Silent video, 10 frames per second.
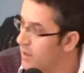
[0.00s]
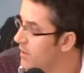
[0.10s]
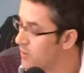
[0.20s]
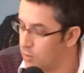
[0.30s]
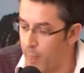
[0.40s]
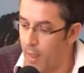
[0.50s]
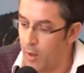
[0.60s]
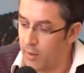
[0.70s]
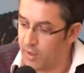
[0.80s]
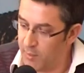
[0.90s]
It's also
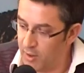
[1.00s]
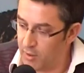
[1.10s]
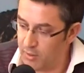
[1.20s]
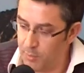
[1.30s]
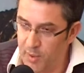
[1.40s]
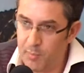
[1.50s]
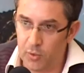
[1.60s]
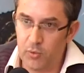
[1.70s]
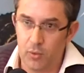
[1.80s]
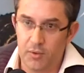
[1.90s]
giving the
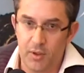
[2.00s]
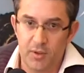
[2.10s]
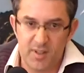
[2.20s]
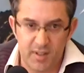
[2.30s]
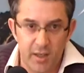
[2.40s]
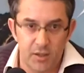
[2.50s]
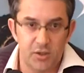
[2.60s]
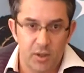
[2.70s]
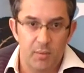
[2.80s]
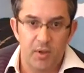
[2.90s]
people the
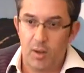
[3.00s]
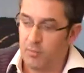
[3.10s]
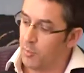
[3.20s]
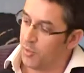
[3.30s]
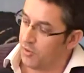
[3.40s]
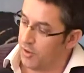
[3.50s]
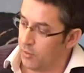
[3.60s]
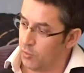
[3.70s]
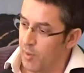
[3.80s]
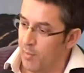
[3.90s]
stage, giving them the
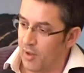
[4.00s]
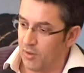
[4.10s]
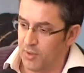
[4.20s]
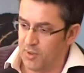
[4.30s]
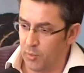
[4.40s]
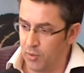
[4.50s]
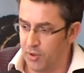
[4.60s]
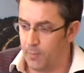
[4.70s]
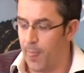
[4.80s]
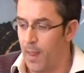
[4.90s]
opportunity to be part of this project.